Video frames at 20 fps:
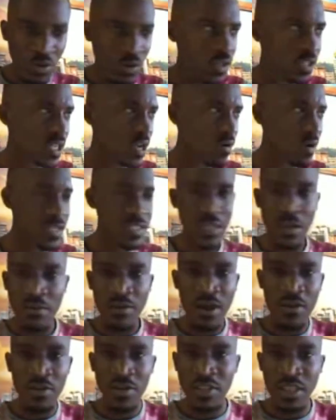Because I was
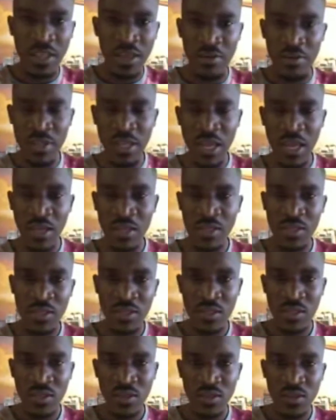around the area?
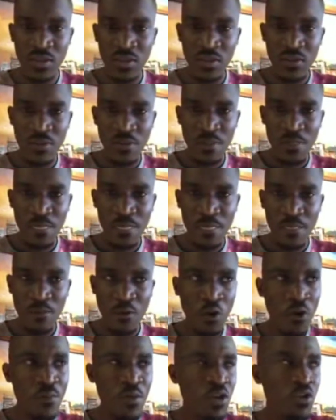
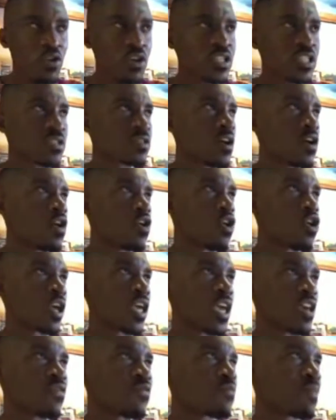Or because,
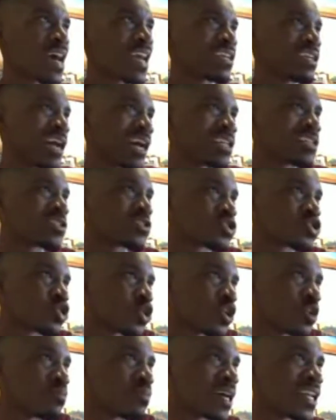okay, if my dad
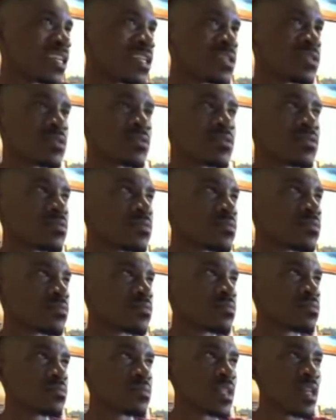stole money,
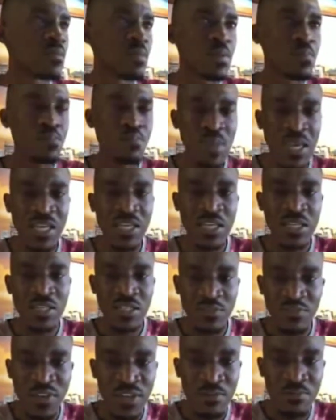let me make
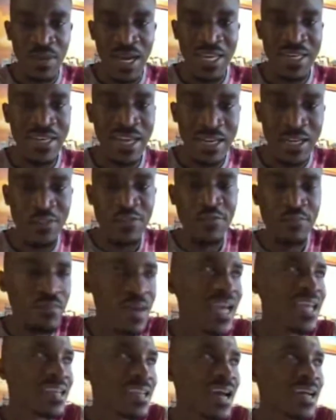it even my dad. If
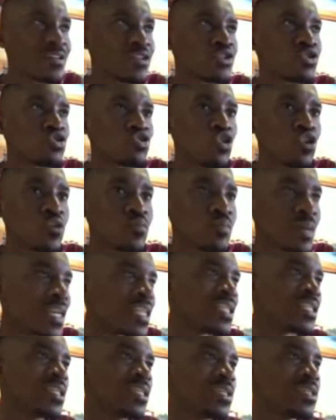my dad stole
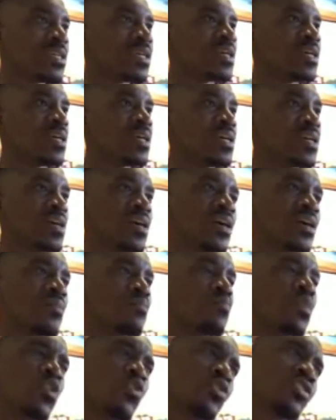money,
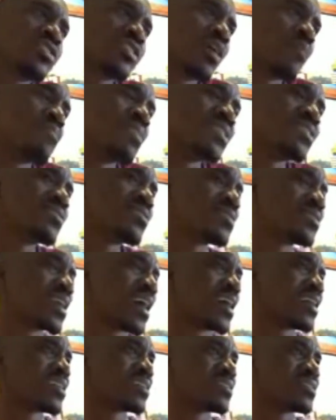because I'm his
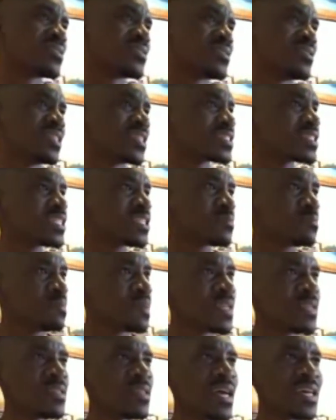son, does it
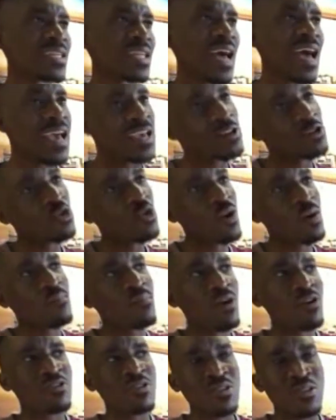mean that I know
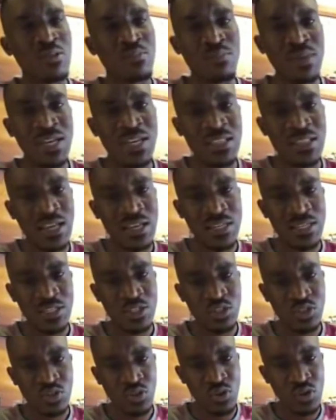about the money that
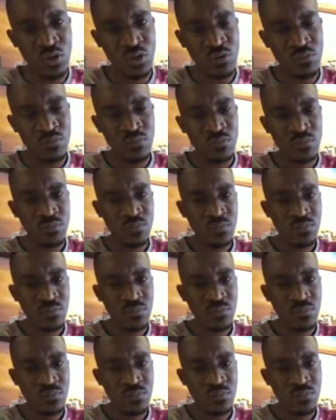he stole?